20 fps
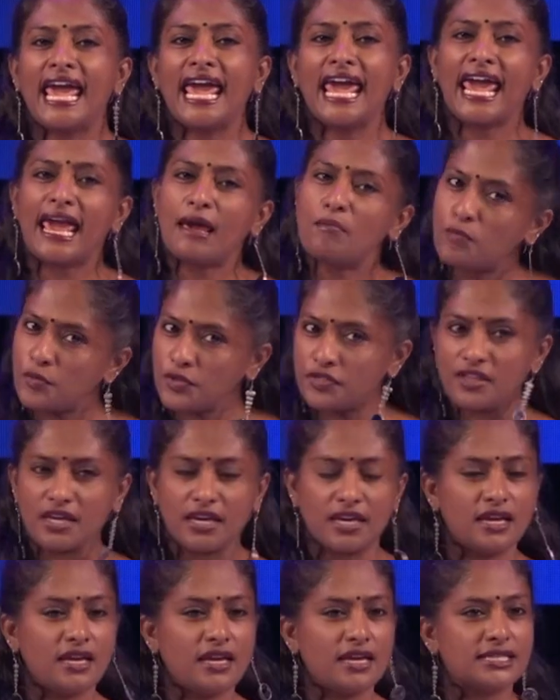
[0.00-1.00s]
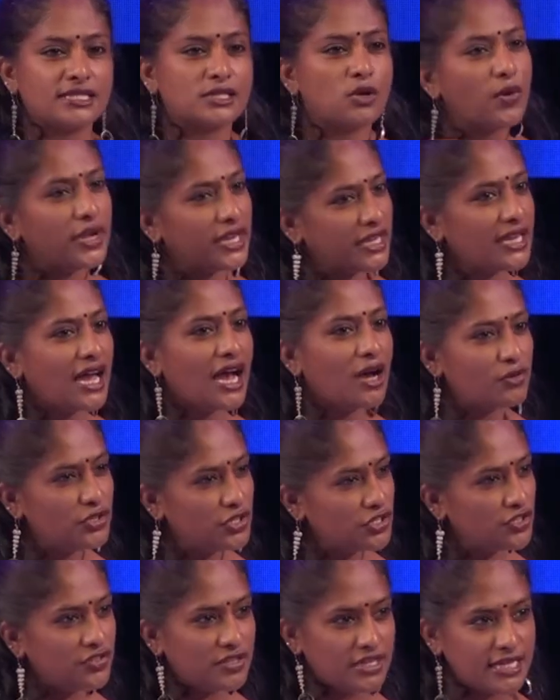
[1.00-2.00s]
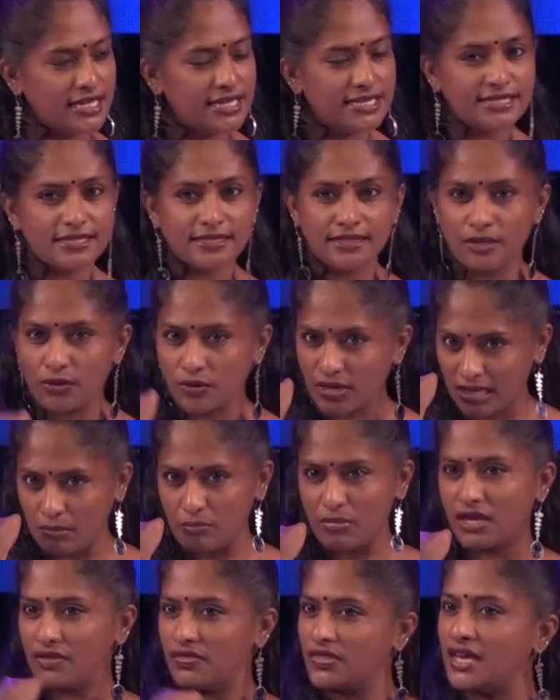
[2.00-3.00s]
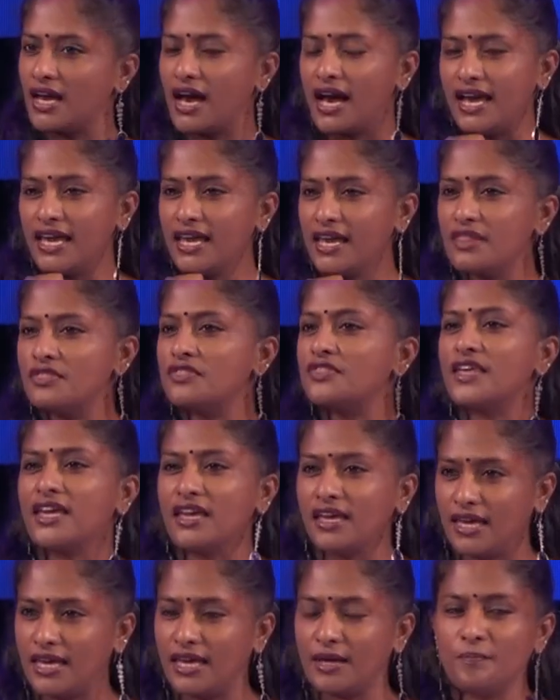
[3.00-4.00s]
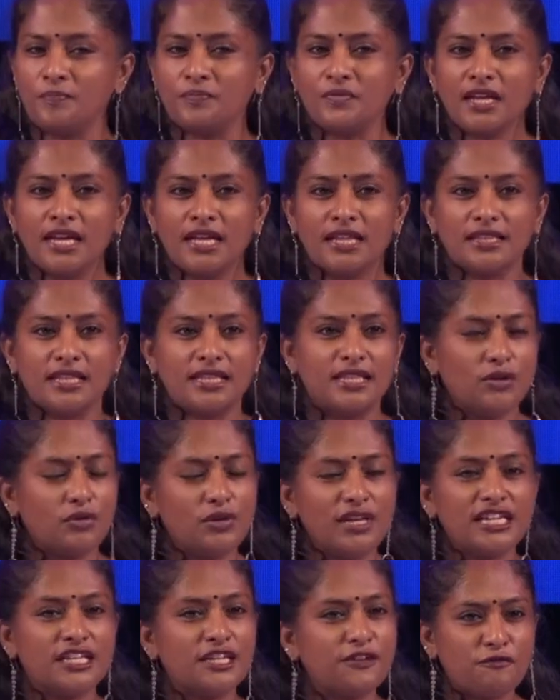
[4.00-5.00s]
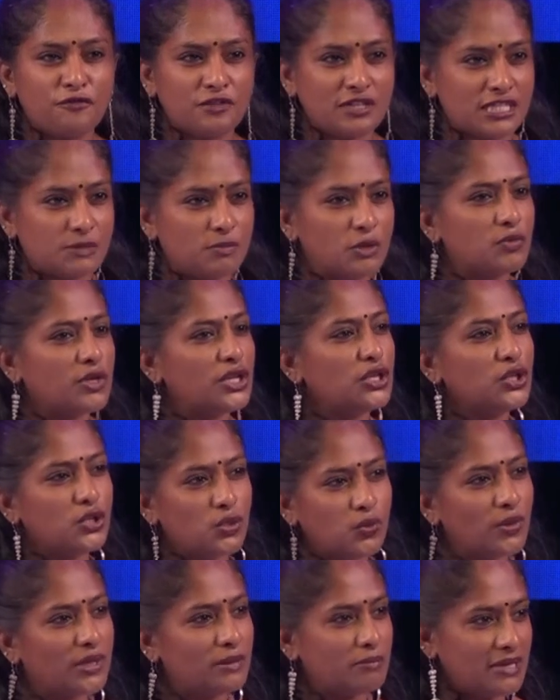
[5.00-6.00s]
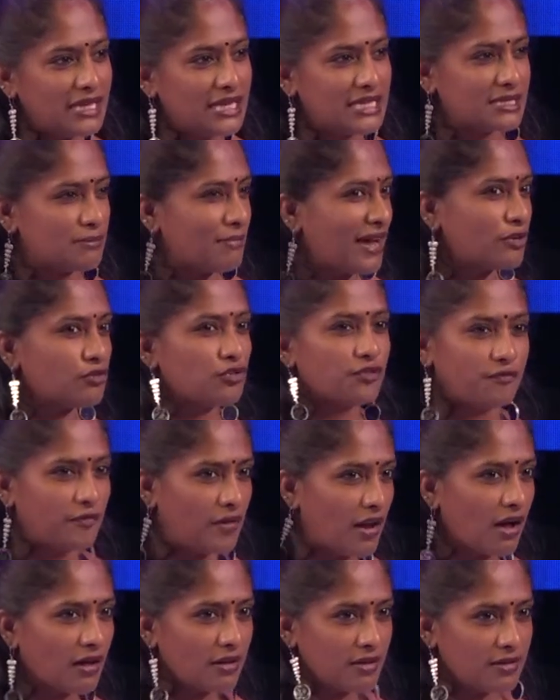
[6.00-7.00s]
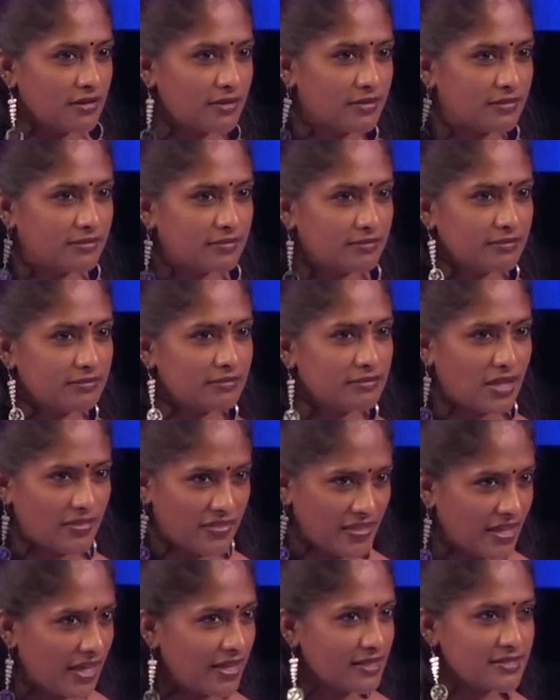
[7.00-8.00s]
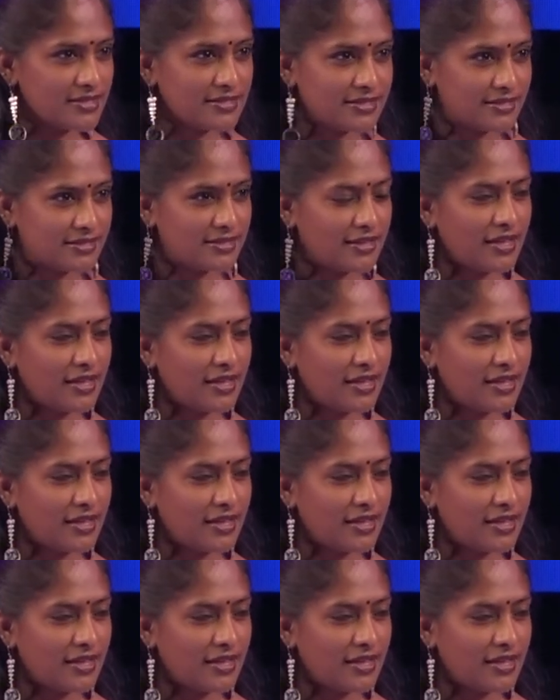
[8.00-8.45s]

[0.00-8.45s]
Empathy is going down on your knees, looking me in the eye, and thinking that the only difference between you and me is a matter of luck, nothing else.